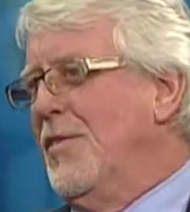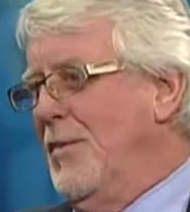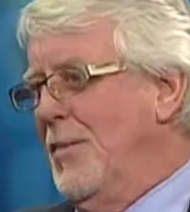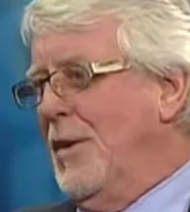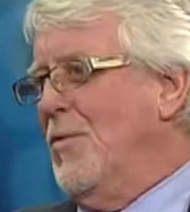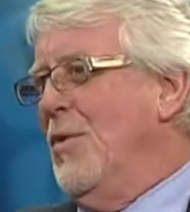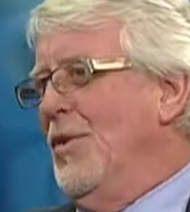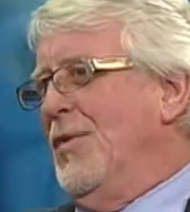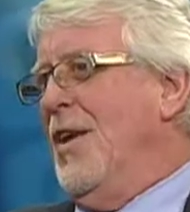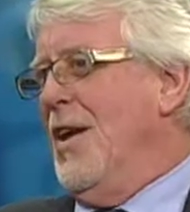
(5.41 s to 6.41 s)
somebody
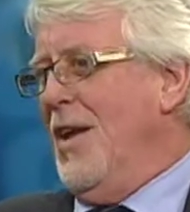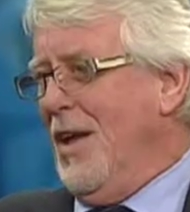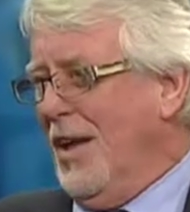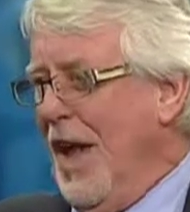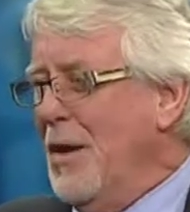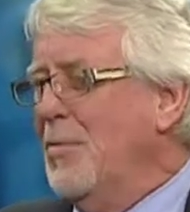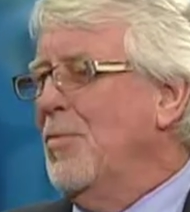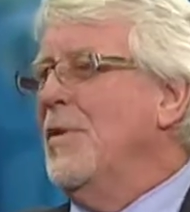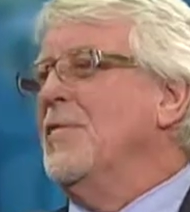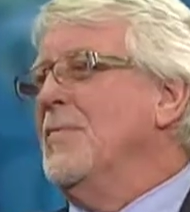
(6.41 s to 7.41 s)
was
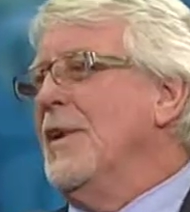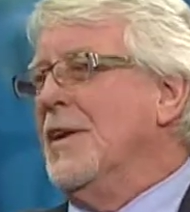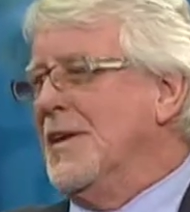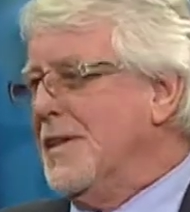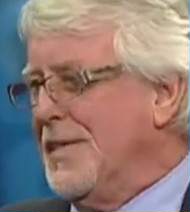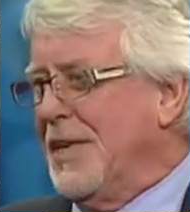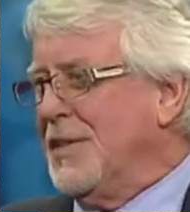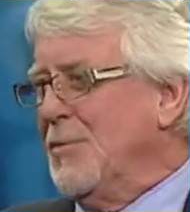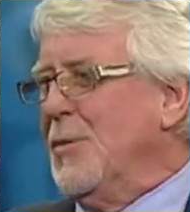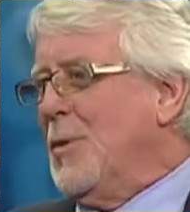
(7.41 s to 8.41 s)
capable of making a
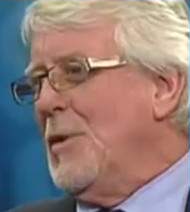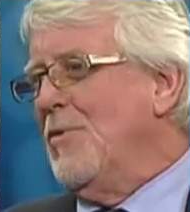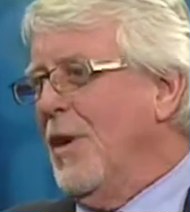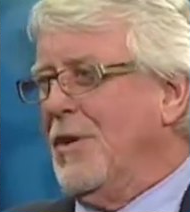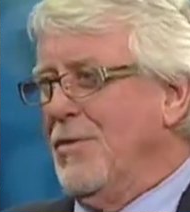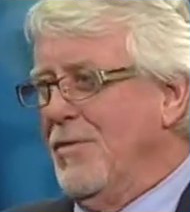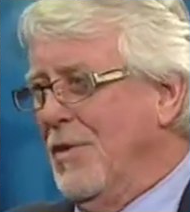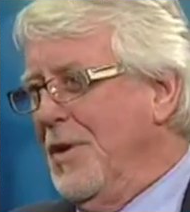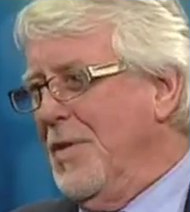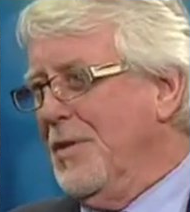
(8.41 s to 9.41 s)
distinction between right or
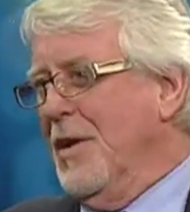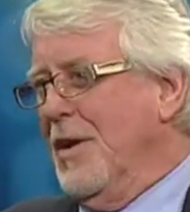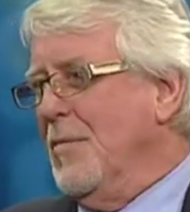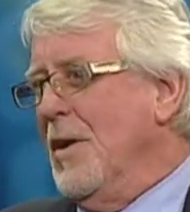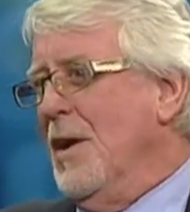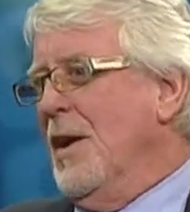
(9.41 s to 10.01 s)
wrong at the time.